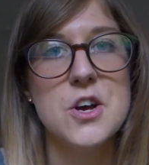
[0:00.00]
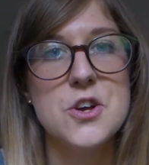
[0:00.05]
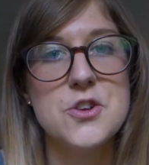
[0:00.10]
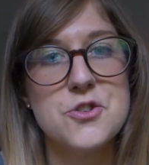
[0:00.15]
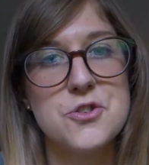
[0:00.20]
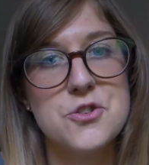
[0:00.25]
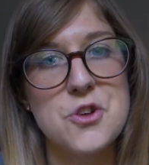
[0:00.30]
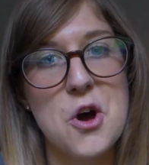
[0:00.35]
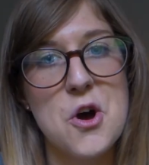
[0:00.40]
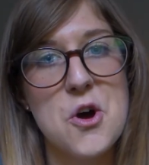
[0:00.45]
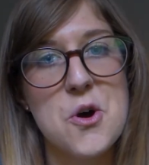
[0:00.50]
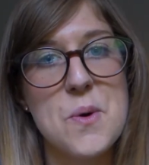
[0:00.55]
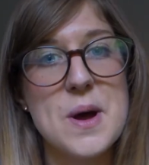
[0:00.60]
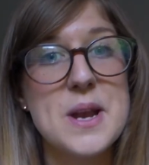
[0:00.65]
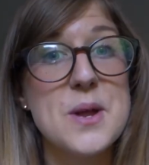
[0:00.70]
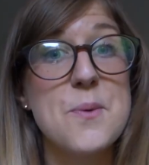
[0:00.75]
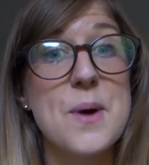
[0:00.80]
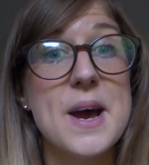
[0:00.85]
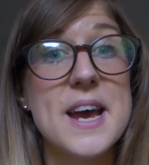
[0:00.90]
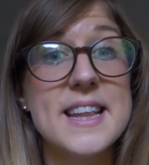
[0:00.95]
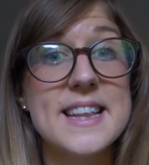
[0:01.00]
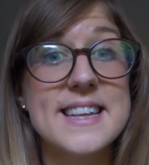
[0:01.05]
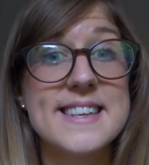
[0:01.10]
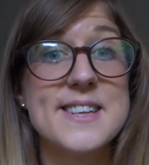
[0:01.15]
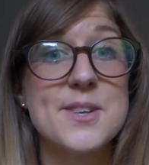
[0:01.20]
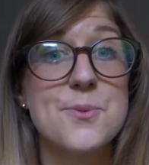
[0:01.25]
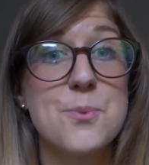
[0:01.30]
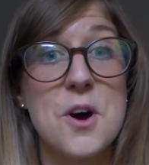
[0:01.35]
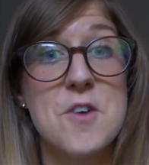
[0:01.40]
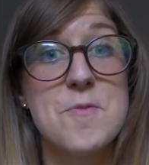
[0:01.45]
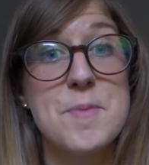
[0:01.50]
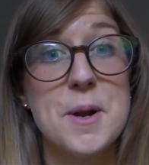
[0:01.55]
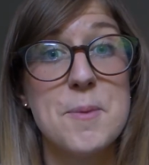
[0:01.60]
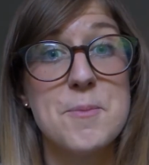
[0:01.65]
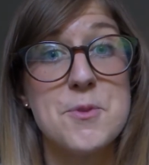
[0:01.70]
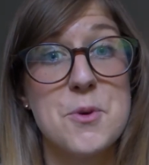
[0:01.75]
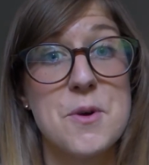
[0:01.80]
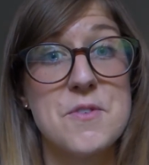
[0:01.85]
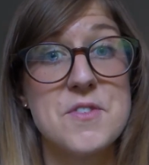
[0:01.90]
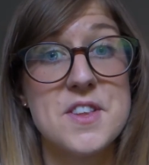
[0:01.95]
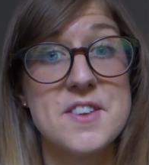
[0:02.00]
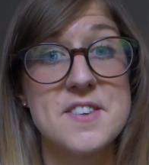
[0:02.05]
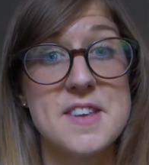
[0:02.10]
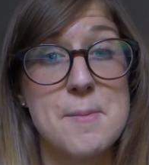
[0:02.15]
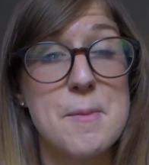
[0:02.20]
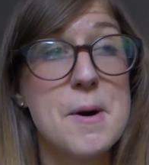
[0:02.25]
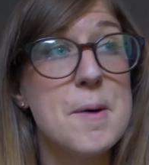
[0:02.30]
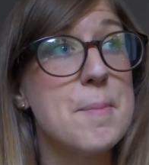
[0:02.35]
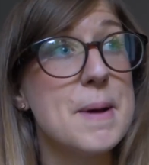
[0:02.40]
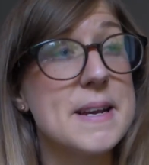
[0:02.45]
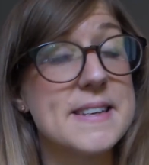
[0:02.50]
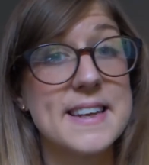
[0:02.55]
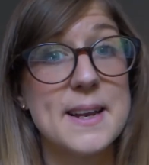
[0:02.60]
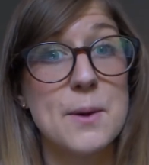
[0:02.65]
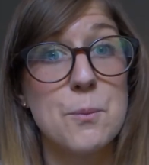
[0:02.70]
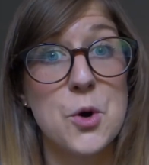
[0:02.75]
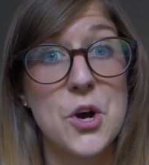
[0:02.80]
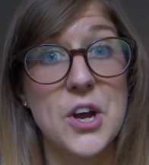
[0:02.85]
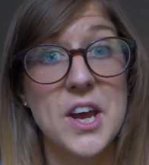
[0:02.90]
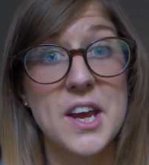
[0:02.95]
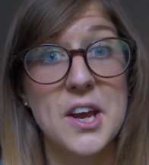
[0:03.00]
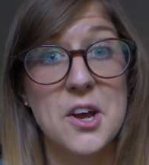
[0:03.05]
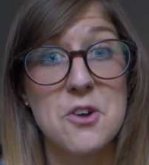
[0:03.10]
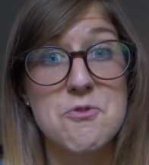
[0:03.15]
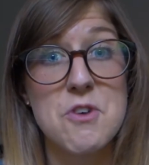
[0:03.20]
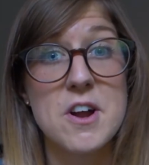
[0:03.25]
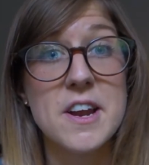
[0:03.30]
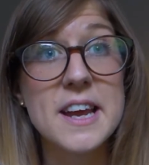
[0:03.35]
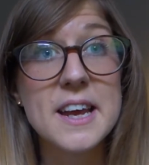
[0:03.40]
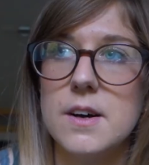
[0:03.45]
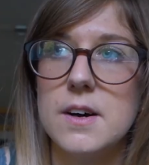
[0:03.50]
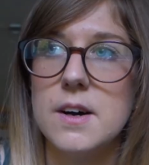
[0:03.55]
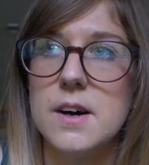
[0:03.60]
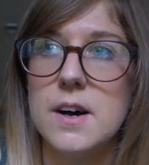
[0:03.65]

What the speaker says: So anyway, this is what I've been up to over the summer, basically working and running.